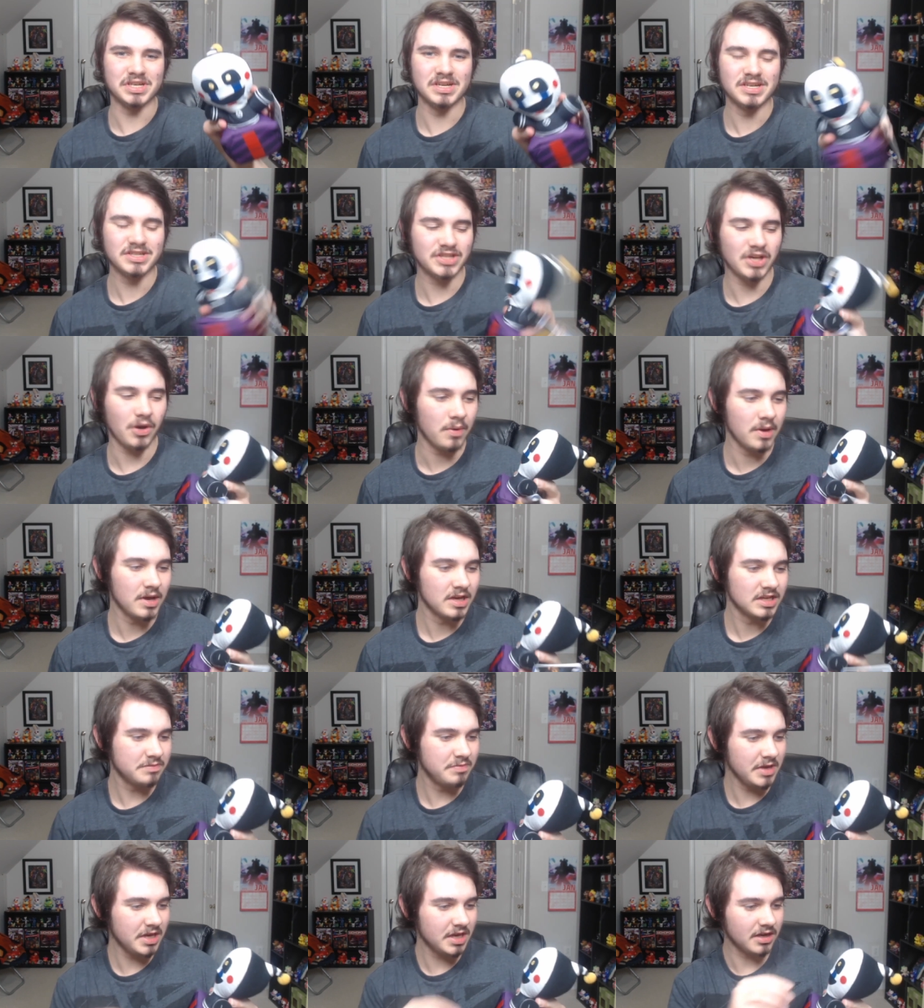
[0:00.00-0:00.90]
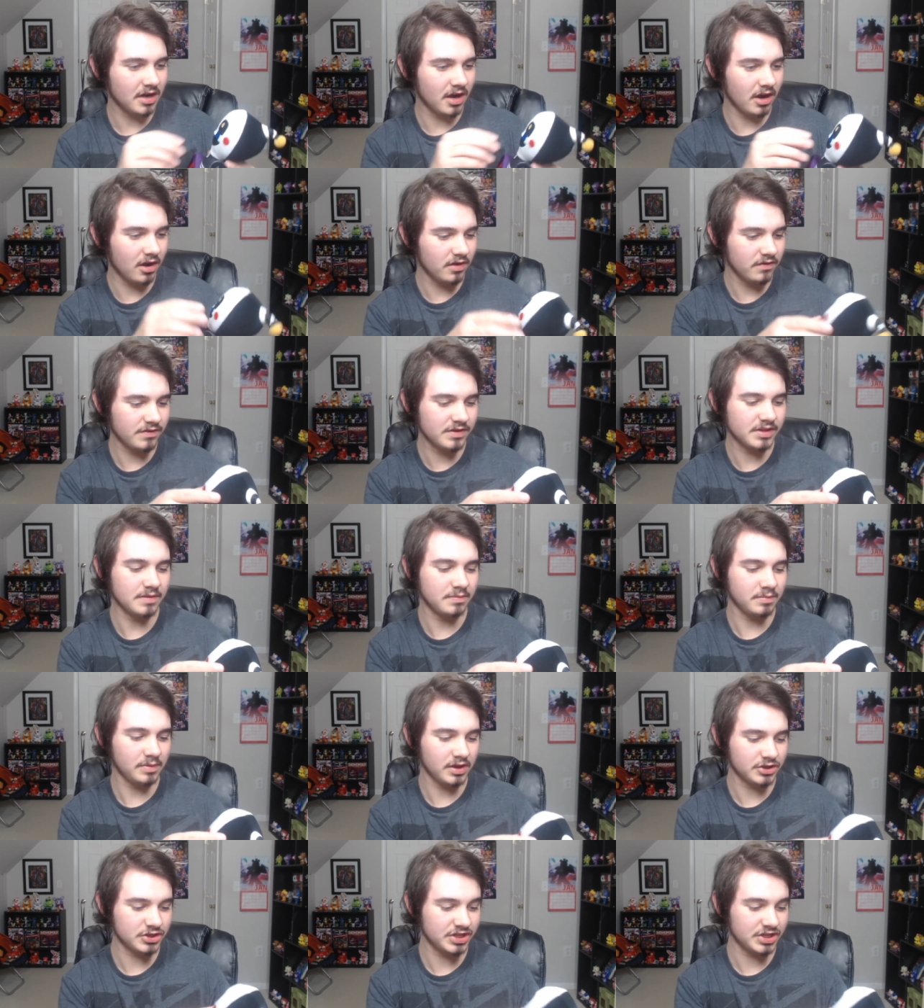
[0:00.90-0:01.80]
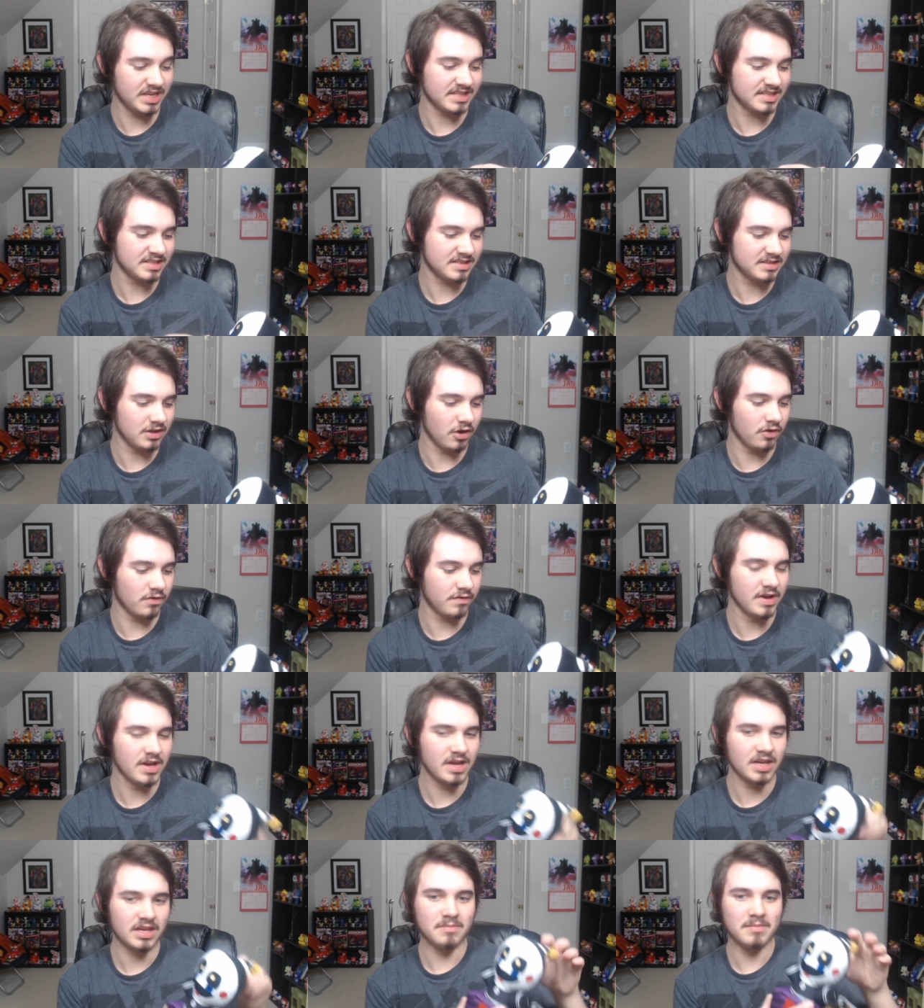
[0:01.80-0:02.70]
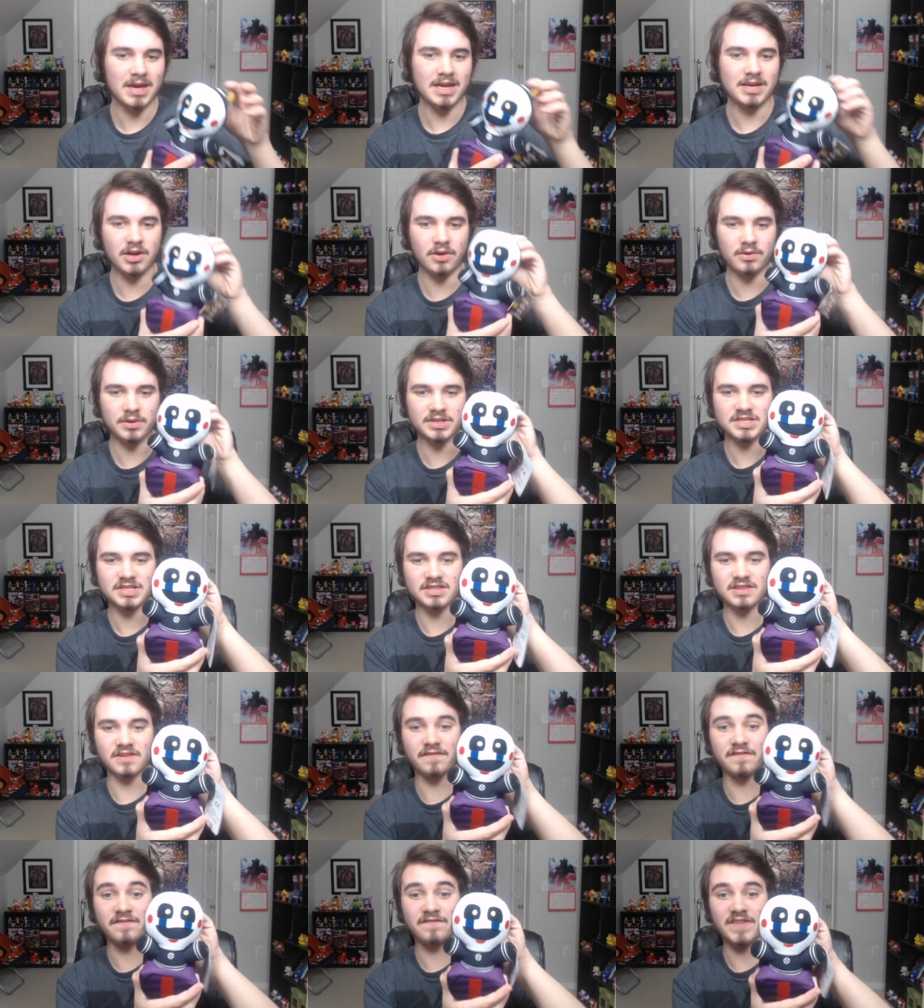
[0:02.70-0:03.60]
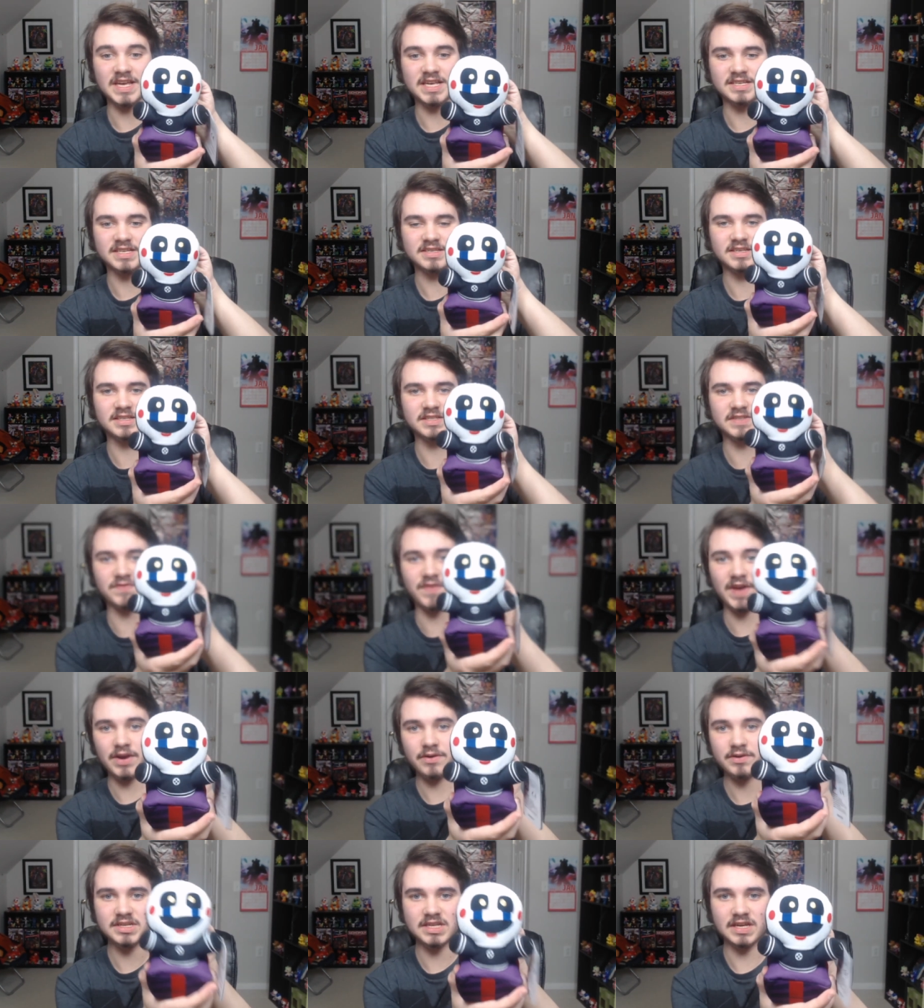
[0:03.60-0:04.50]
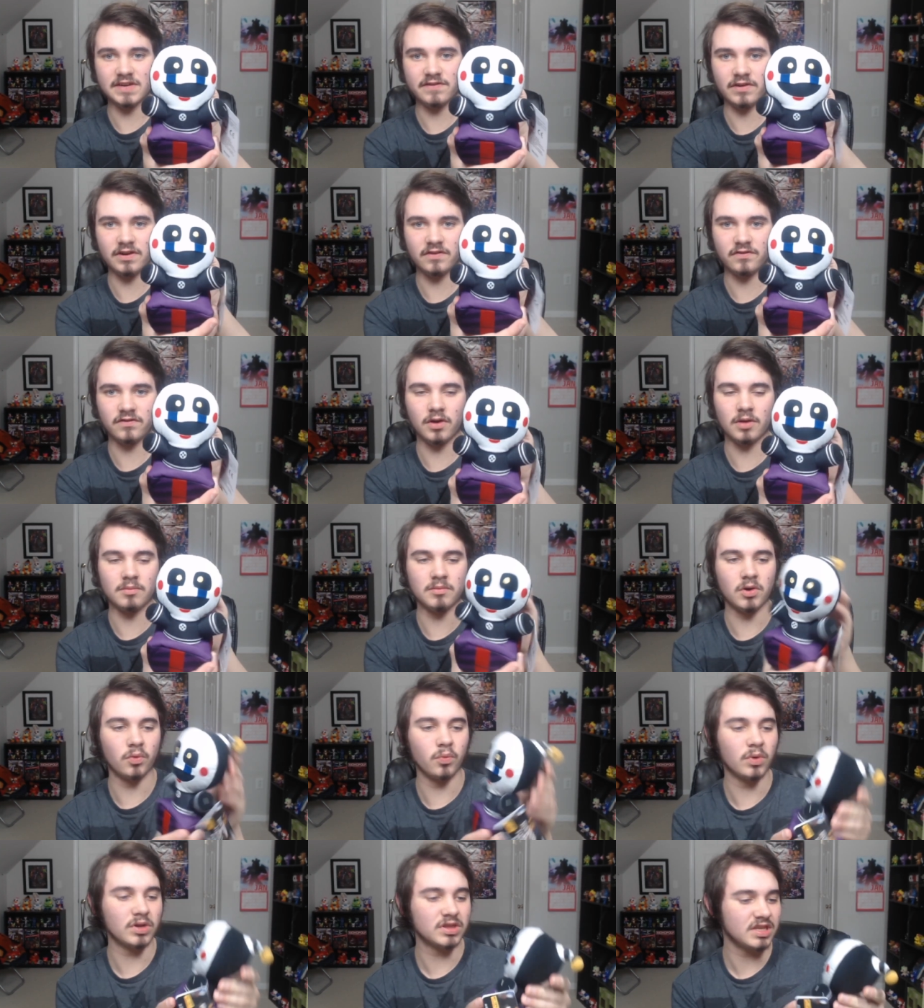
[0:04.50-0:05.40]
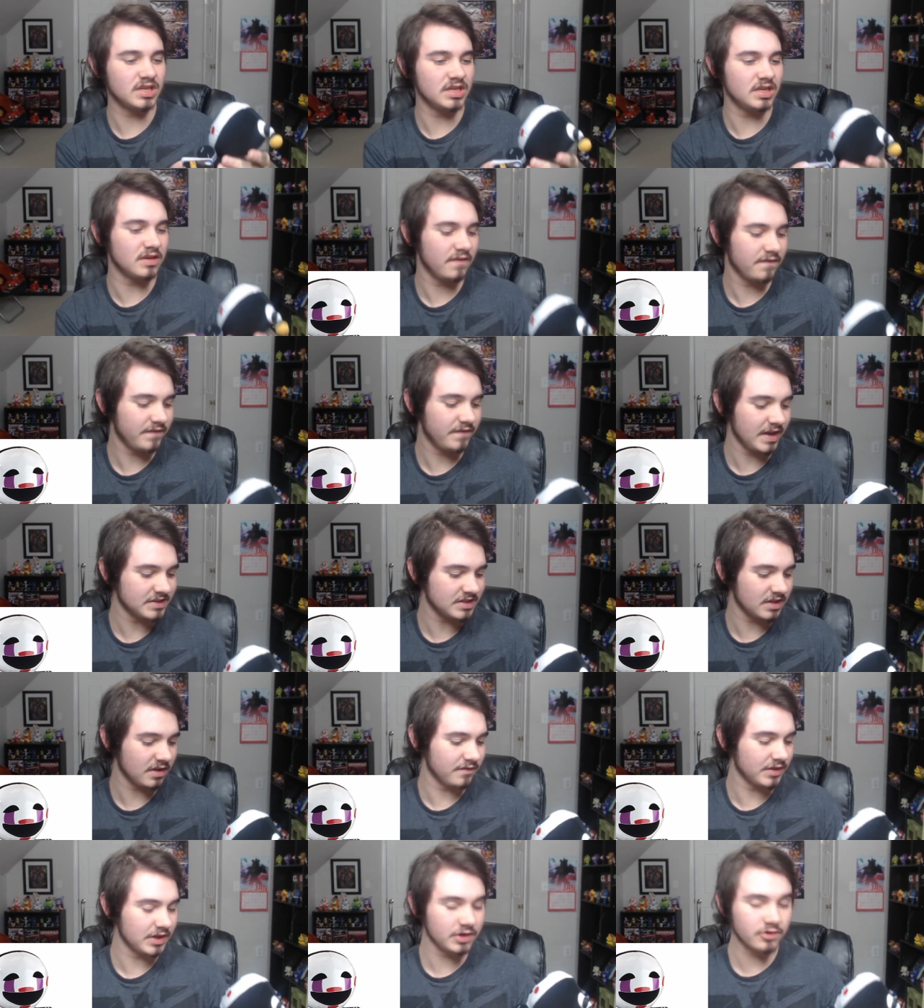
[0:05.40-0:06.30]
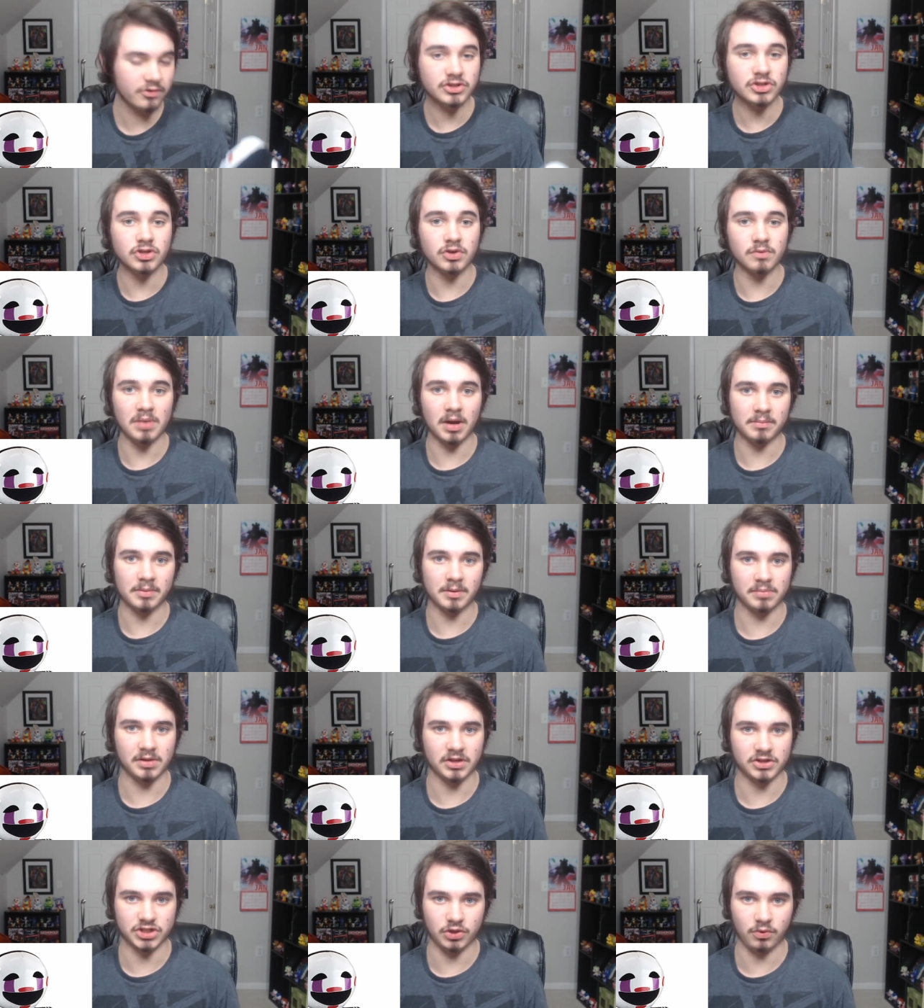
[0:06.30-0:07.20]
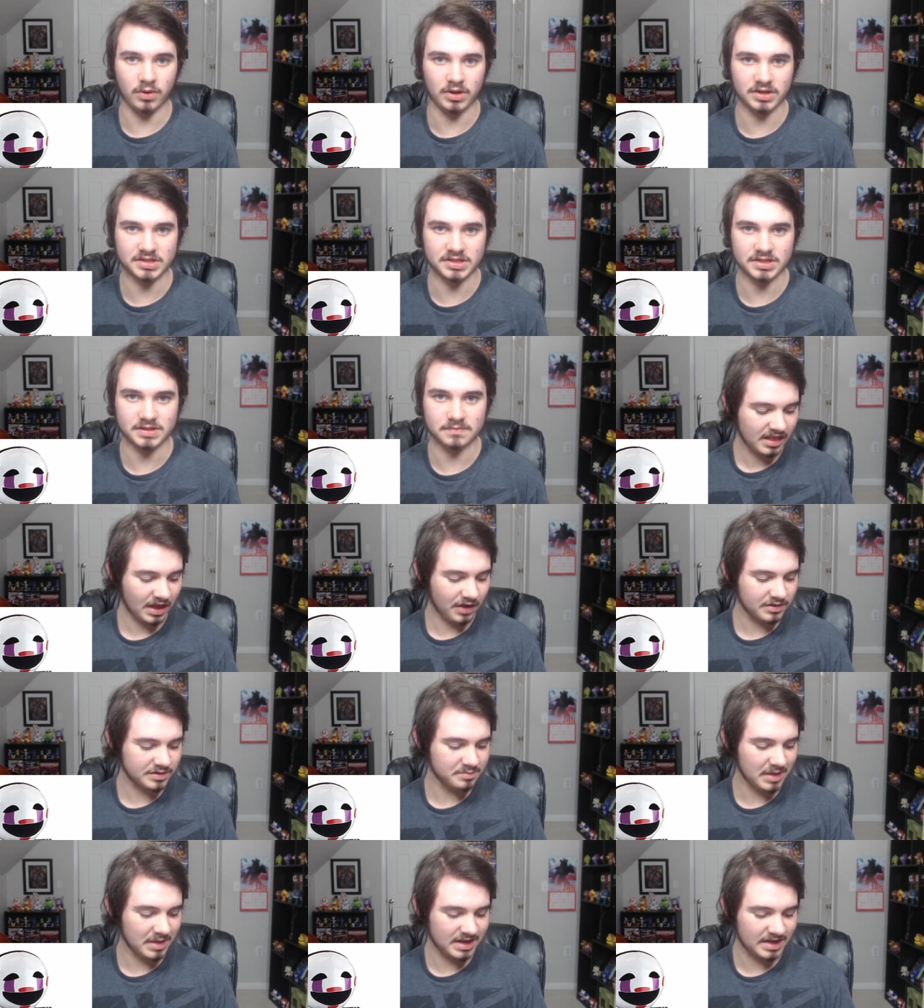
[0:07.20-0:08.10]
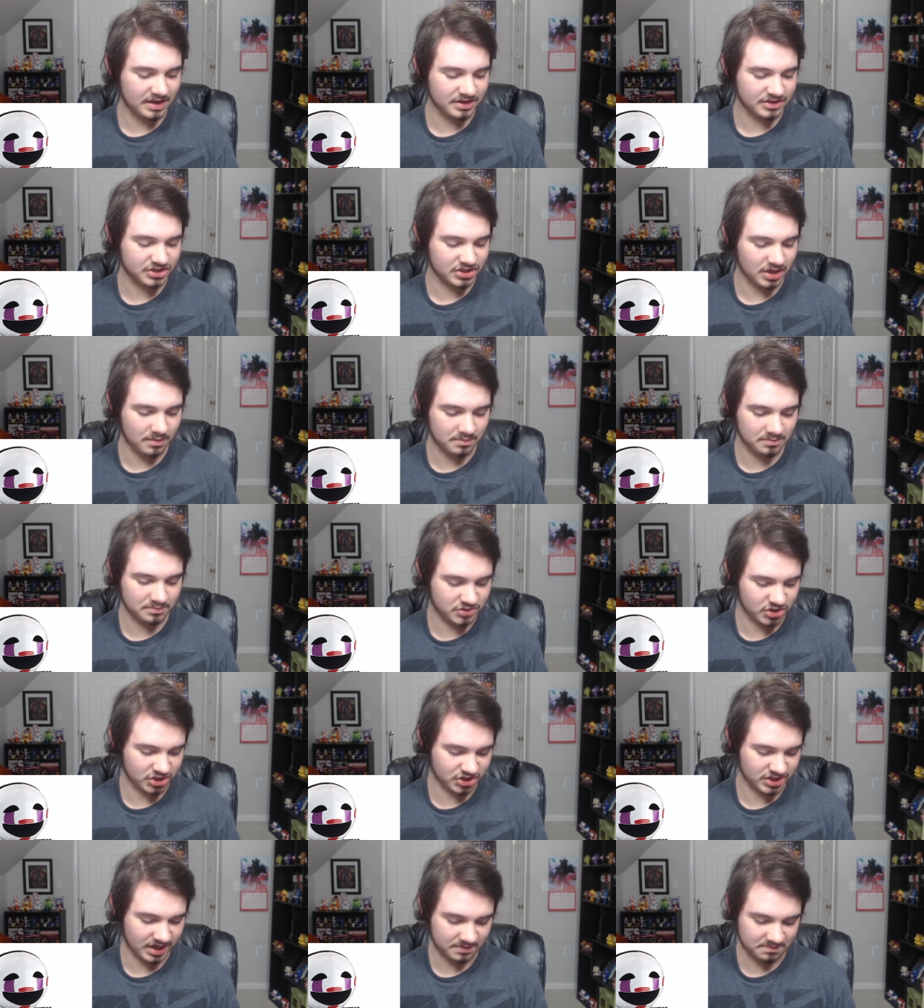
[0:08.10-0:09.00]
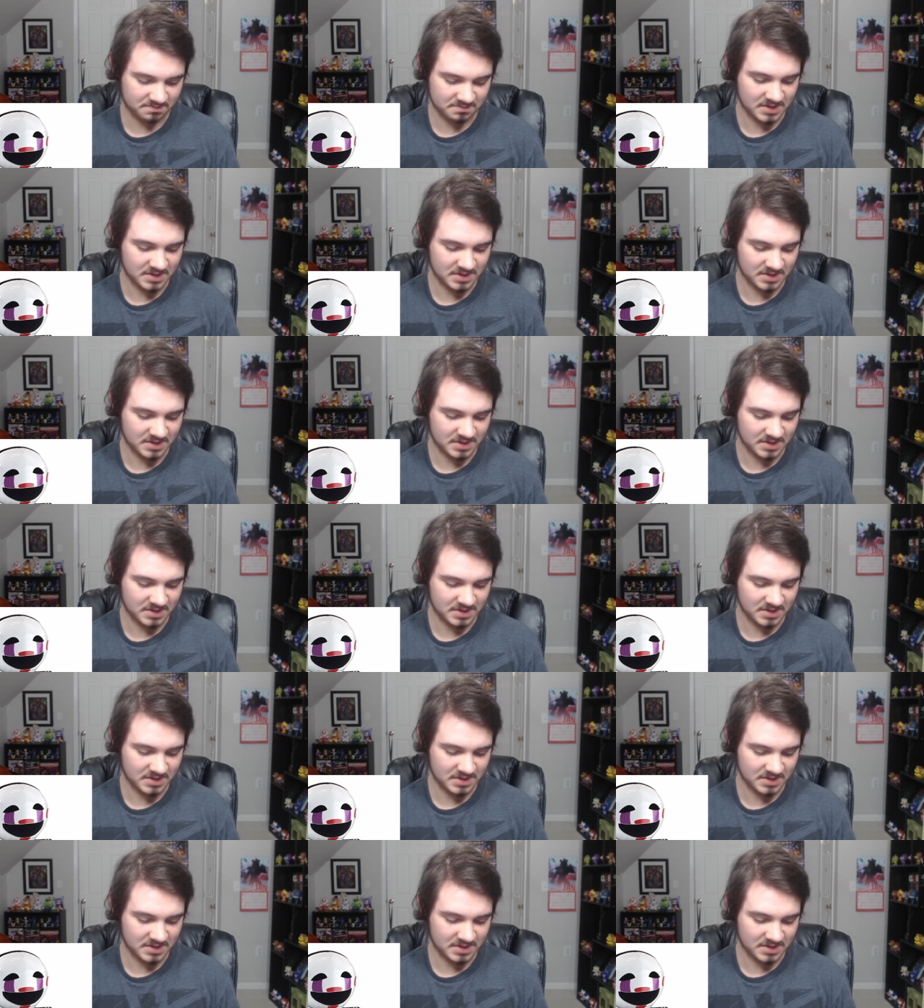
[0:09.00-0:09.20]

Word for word: So, speaking of the plushie itself, you may notice the face is very different from what the face of the original puppet plushie was. That was made out of some just like